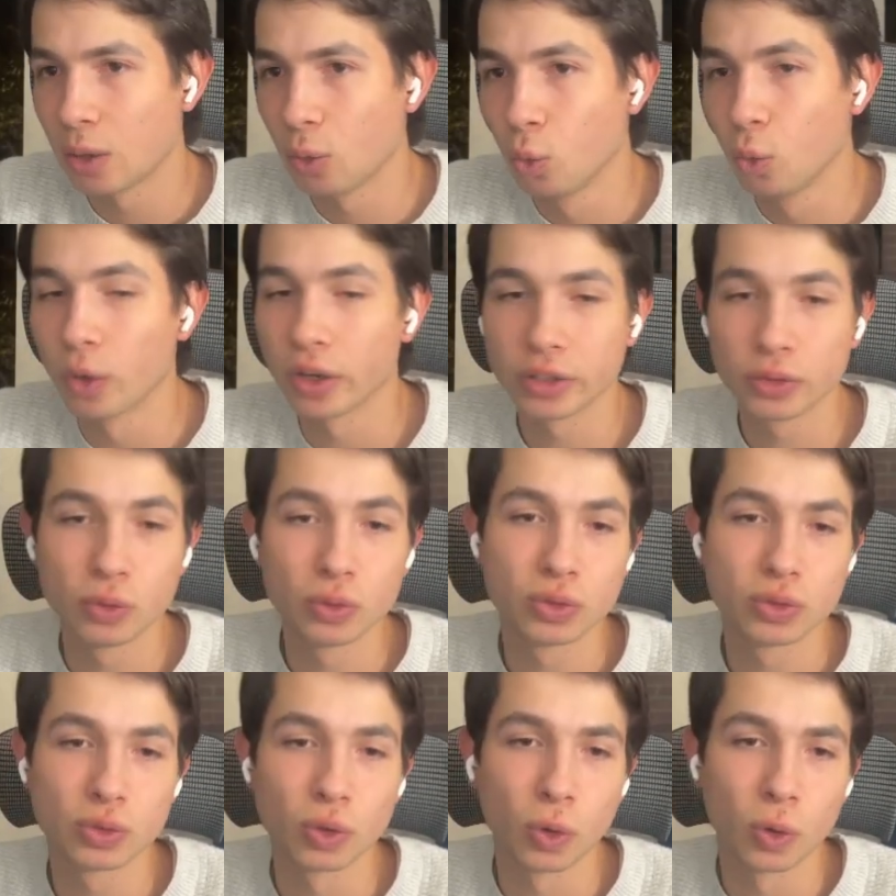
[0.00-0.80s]
where to
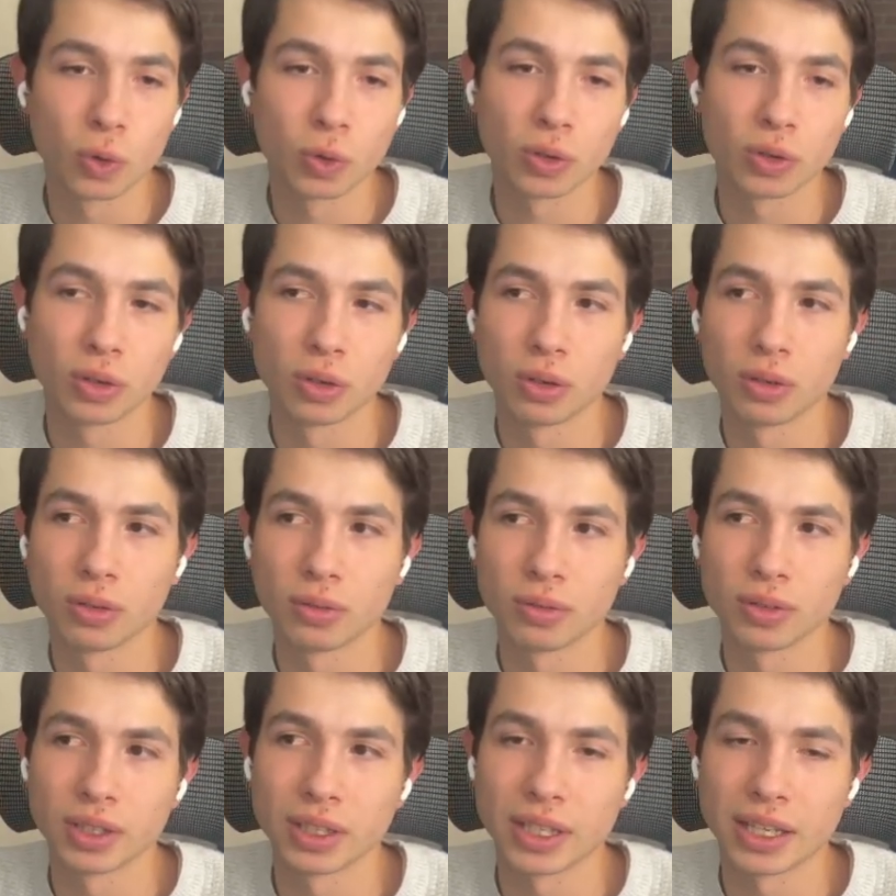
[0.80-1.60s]
store
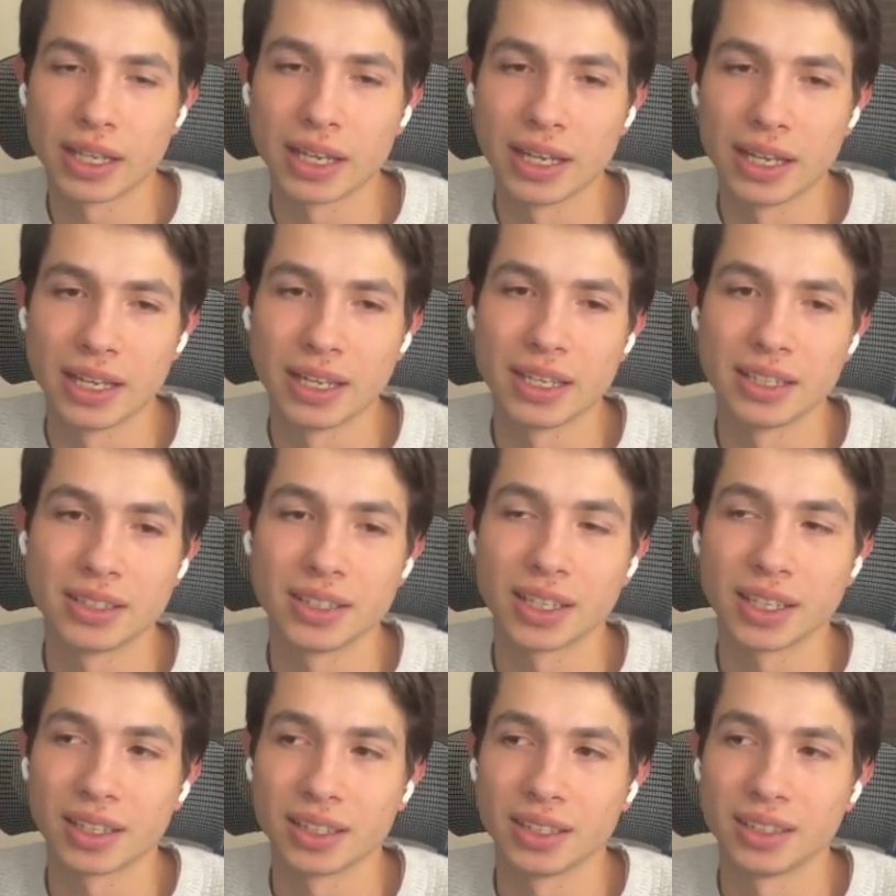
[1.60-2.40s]

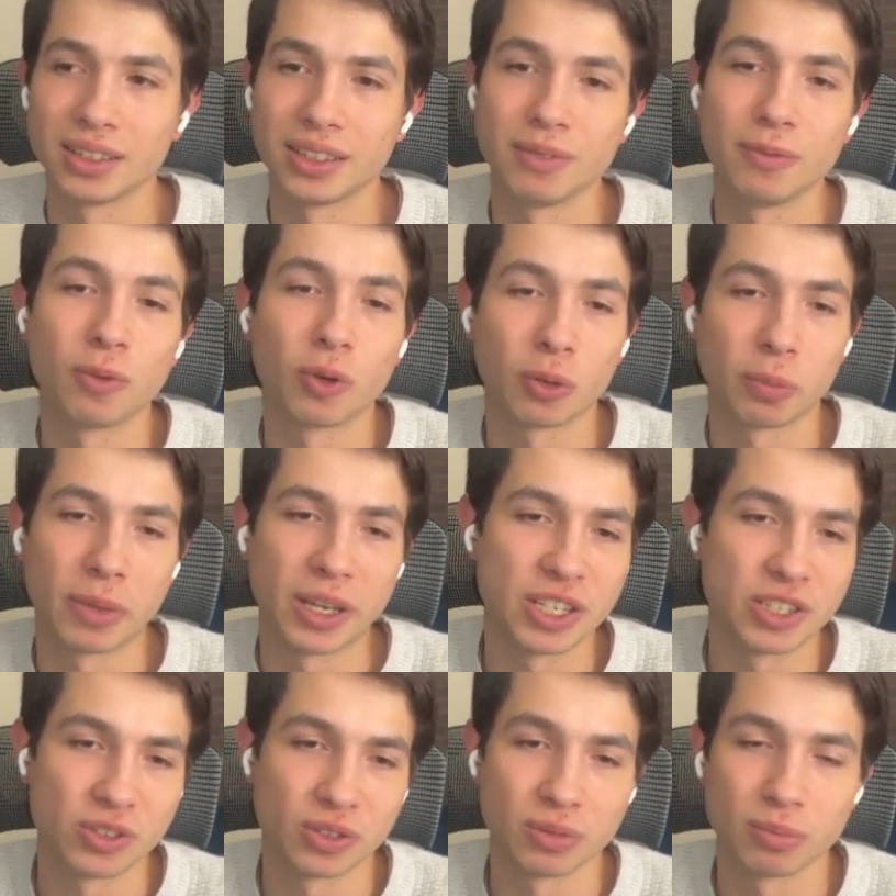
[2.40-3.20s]
the
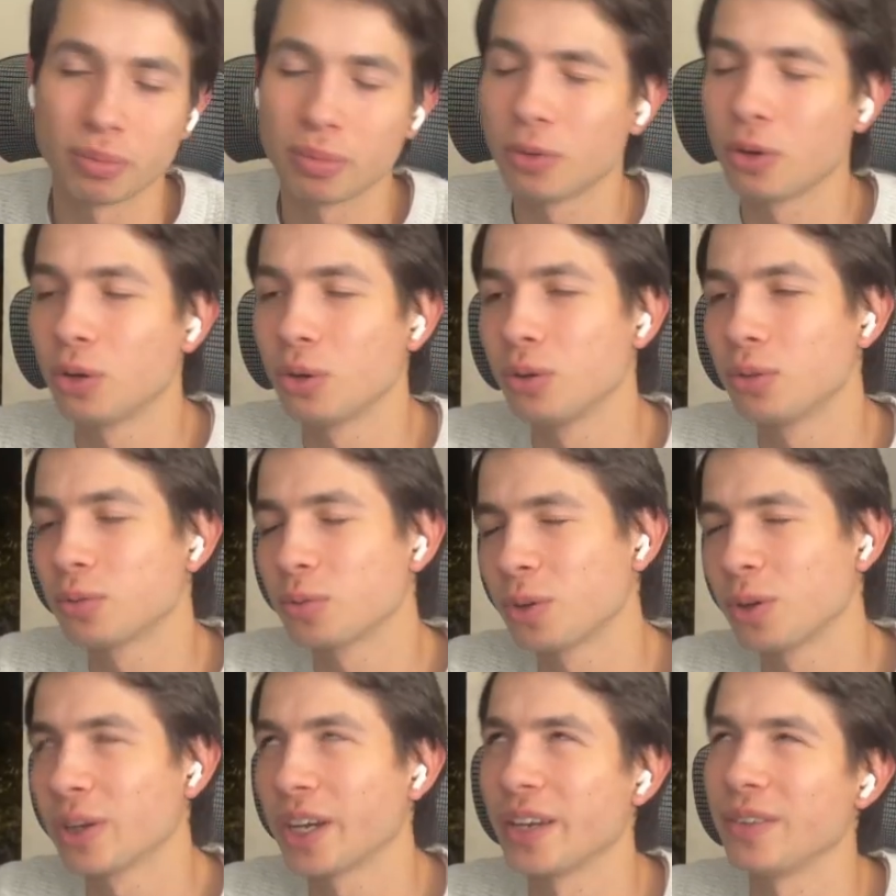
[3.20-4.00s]
information. Oh,
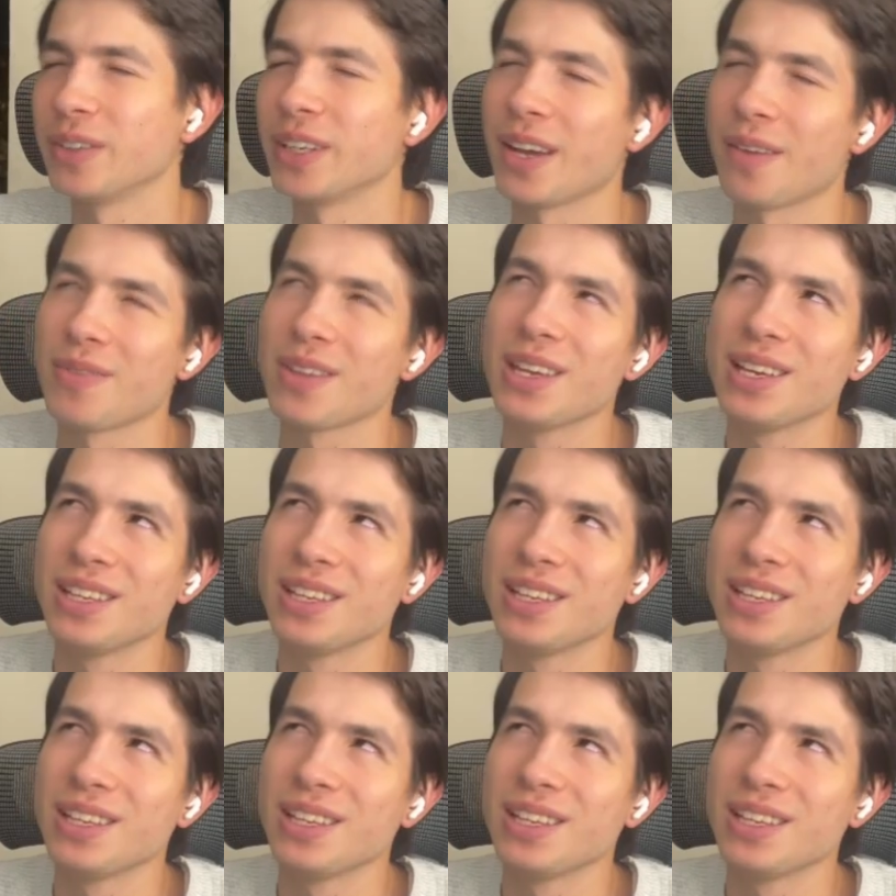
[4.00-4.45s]
okay, yeah.